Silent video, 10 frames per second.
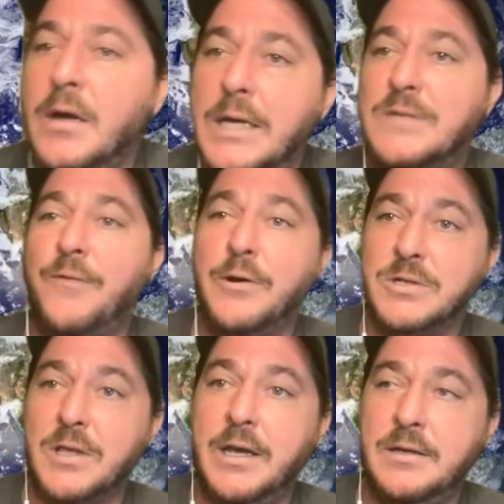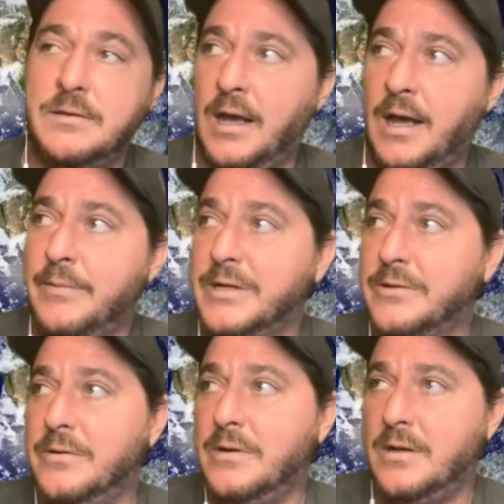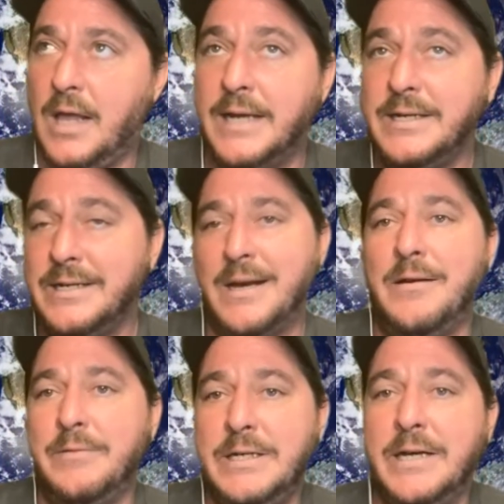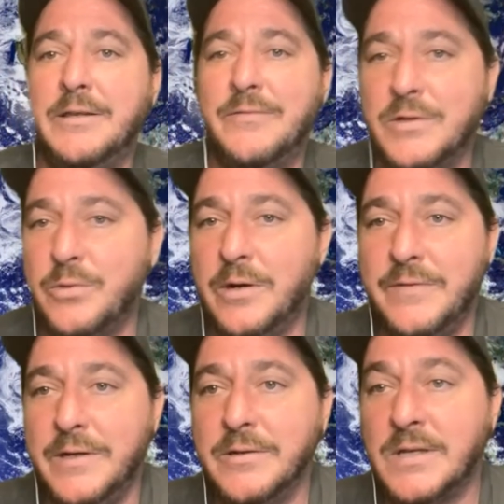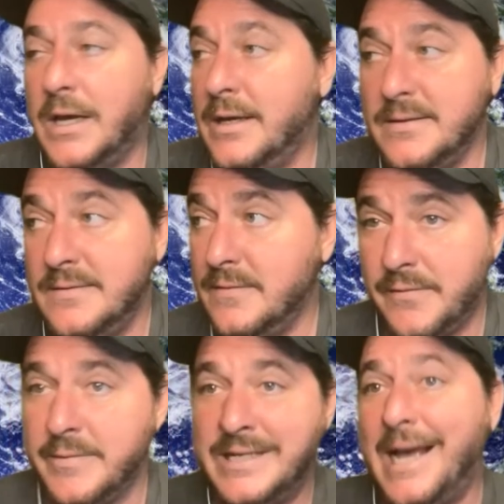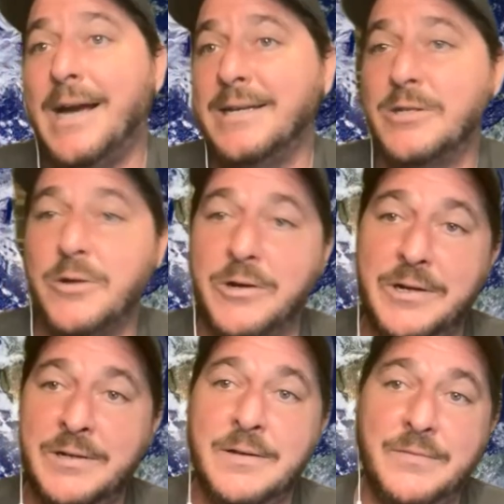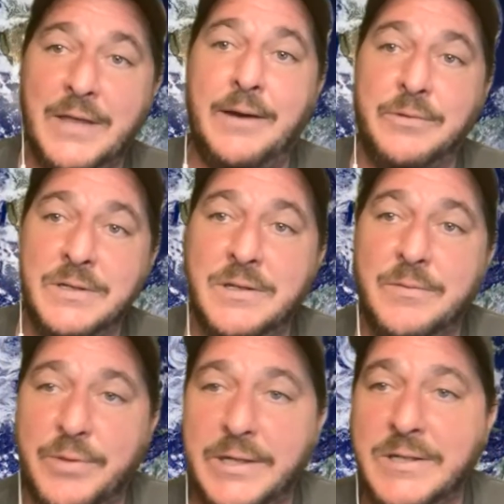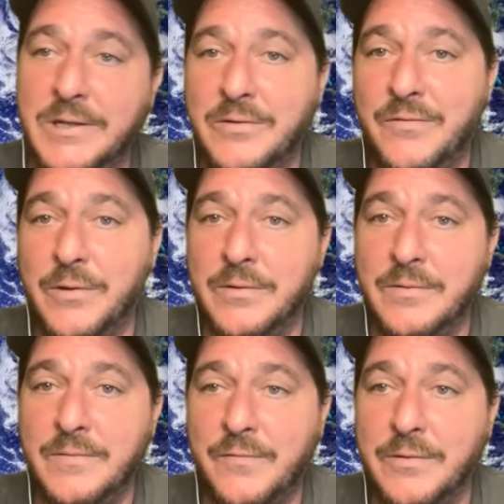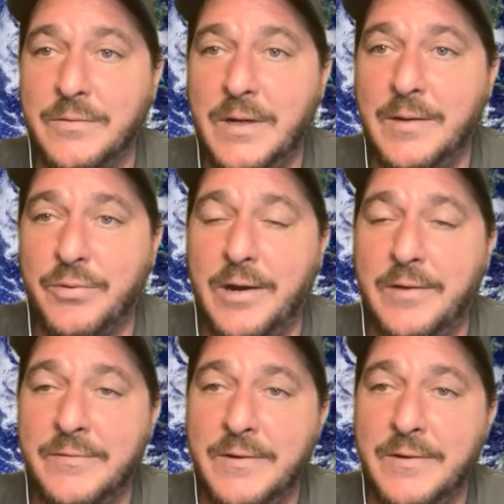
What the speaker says: As far as I've been doing, I did comedy down there for 12 years. From the day I started, that was the place to go for improv.